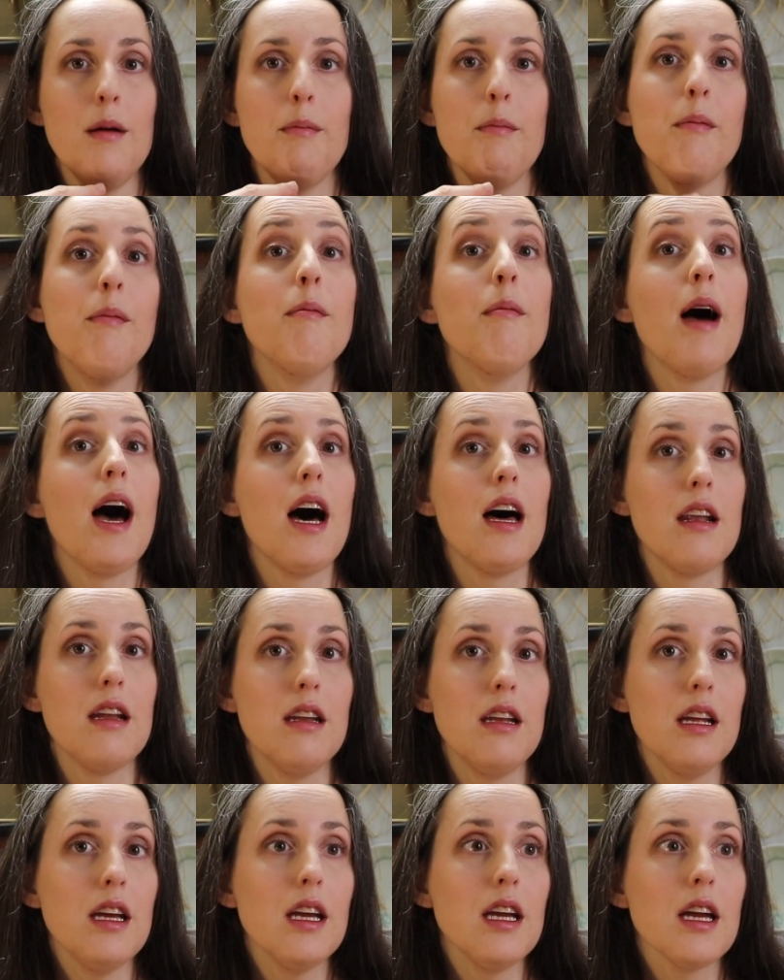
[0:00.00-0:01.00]

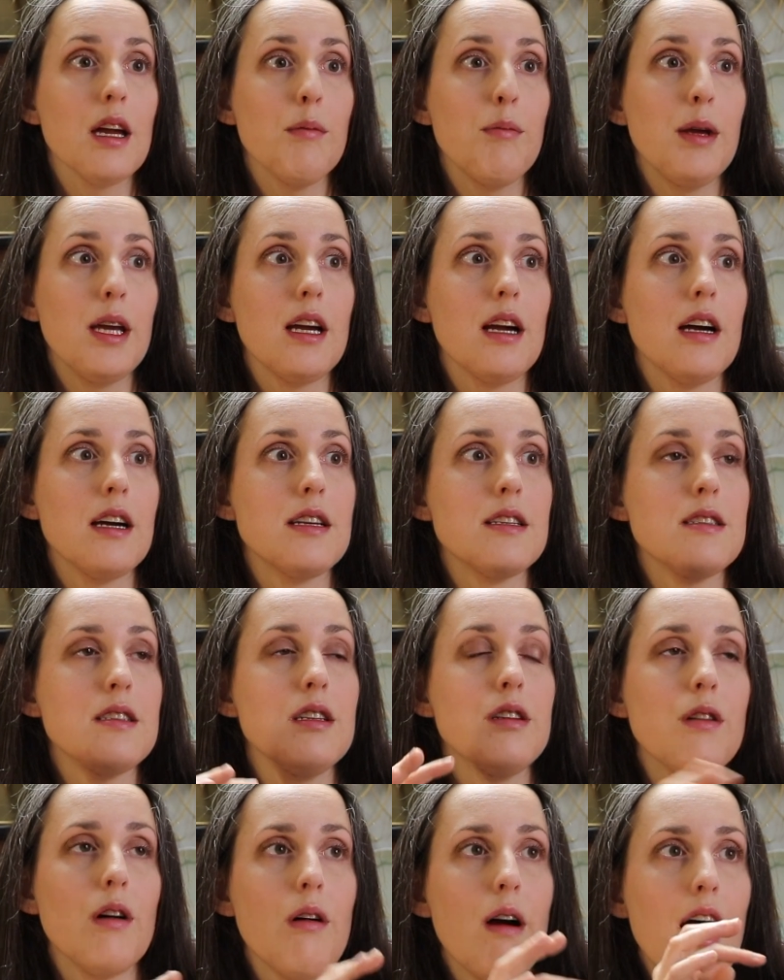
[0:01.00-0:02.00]
maddening because
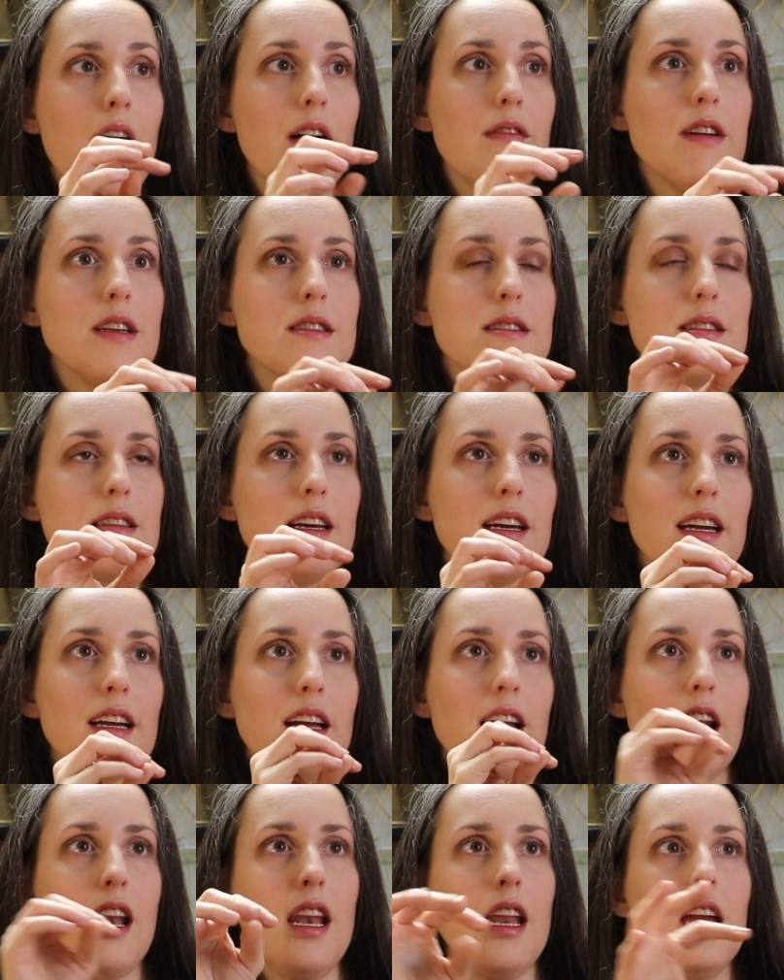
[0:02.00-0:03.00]
you don't have as like
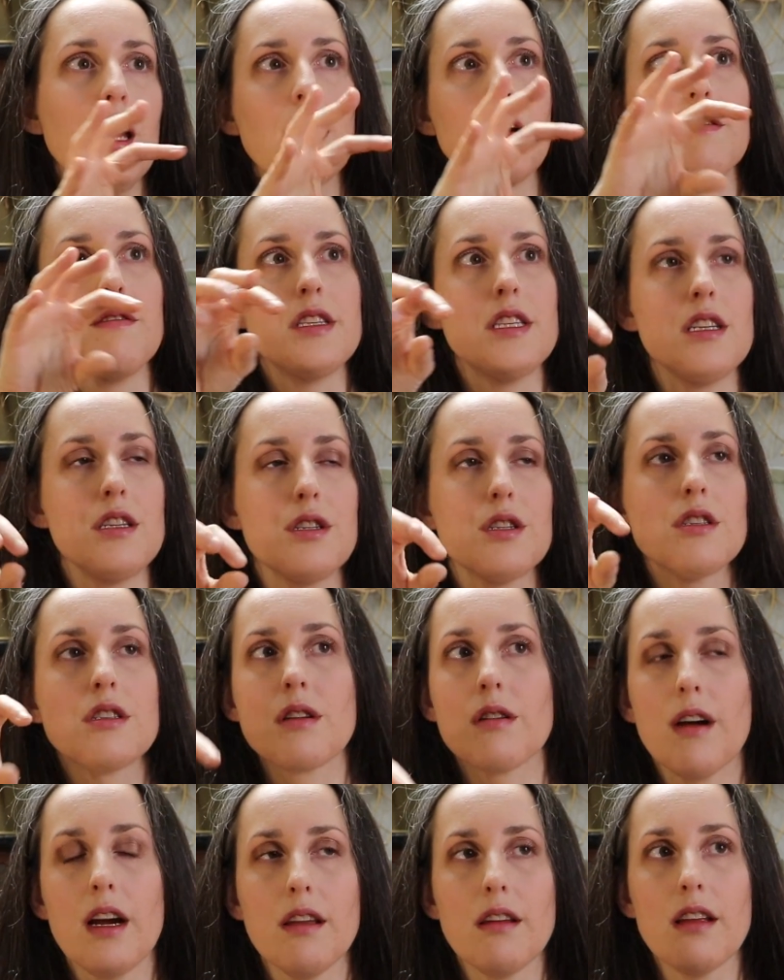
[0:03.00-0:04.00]
neat of stitches
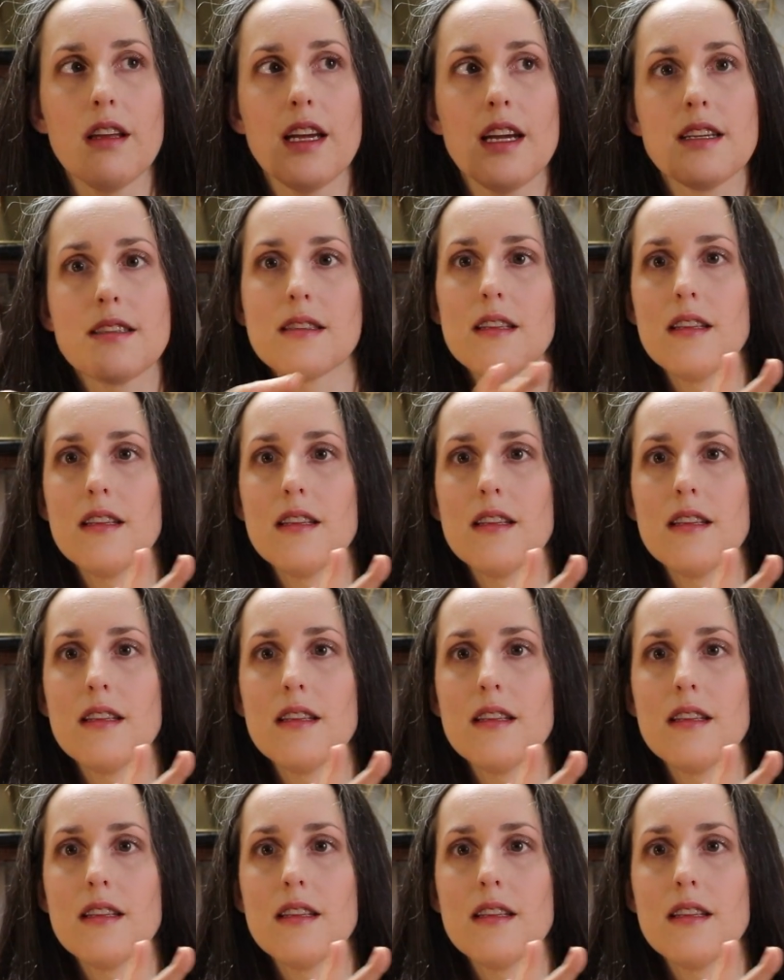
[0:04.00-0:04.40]
around the lace.